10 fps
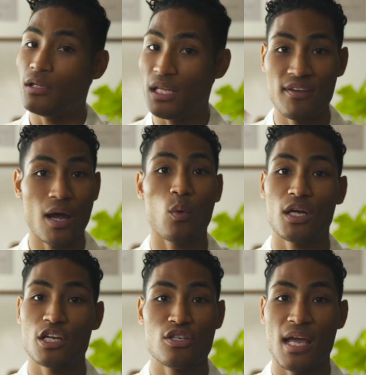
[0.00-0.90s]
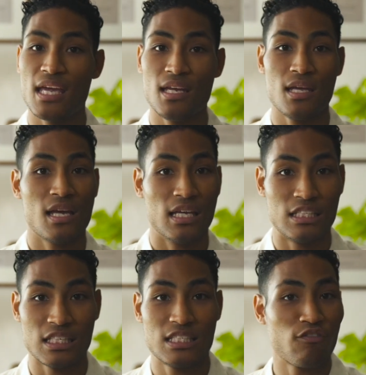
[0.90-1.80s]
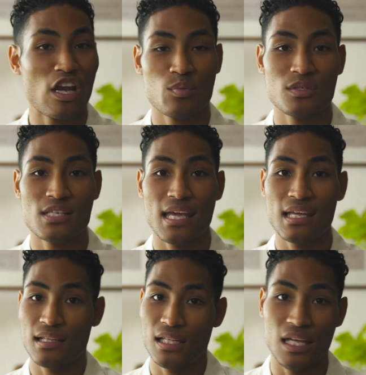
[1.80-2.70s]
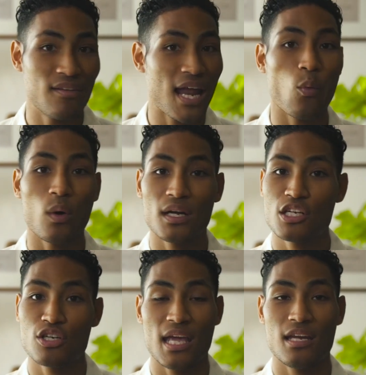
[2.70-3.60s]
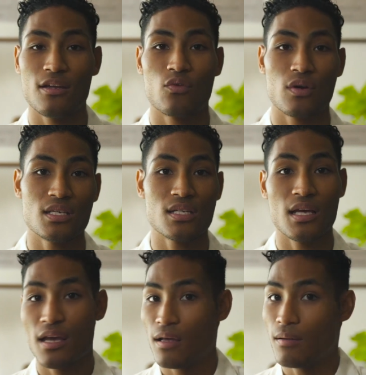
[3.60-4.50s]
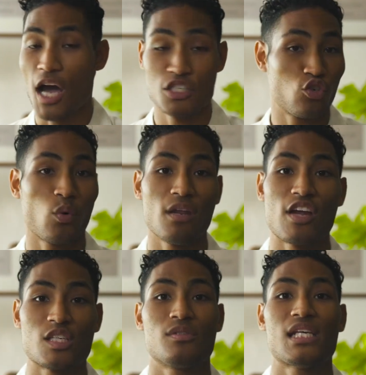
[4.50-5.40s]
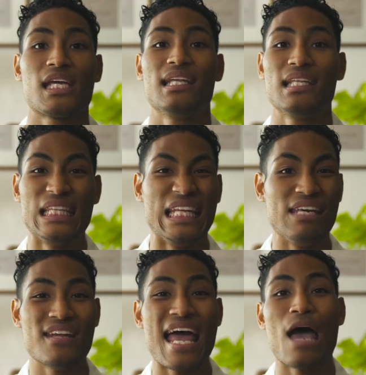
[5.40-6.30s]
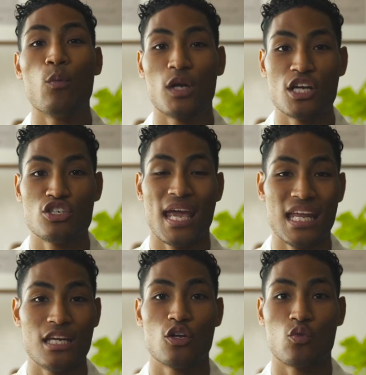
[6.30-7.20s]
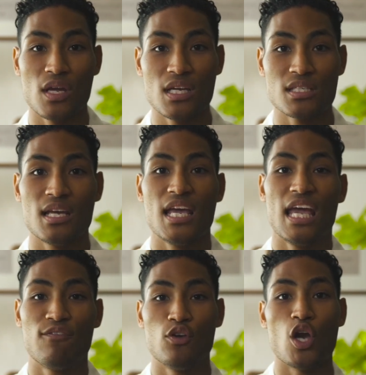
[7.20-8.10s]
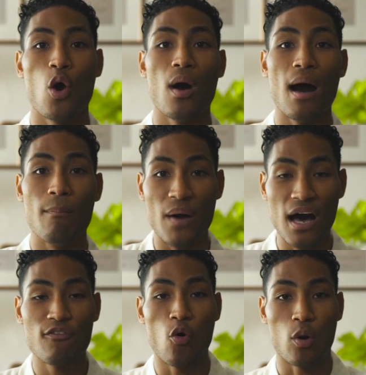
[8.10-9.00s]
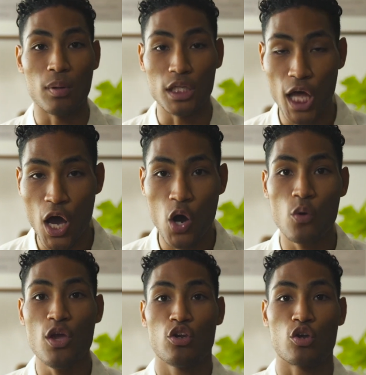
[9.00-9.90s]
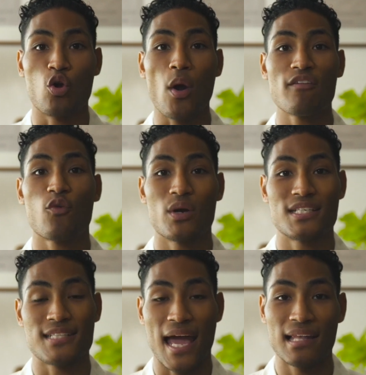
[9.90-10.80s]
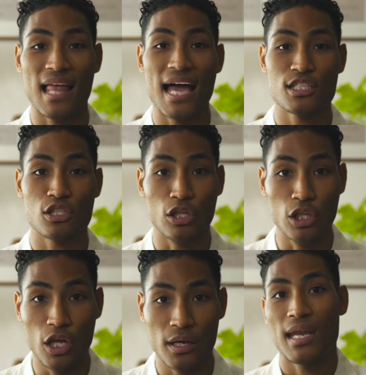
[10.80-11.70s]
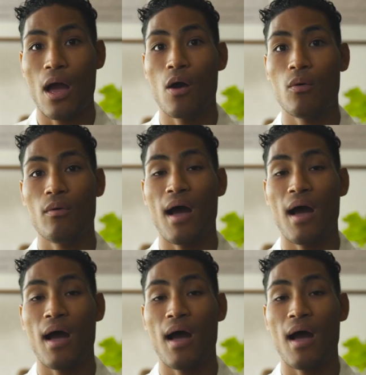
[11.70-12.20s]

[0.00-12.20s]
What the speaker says: leave it at 180. 60 frames per second, leave it at 180 degrees. 120 frames per second, leave it at 180 degrees. If you go above or below, you're going for a stylized look. Now,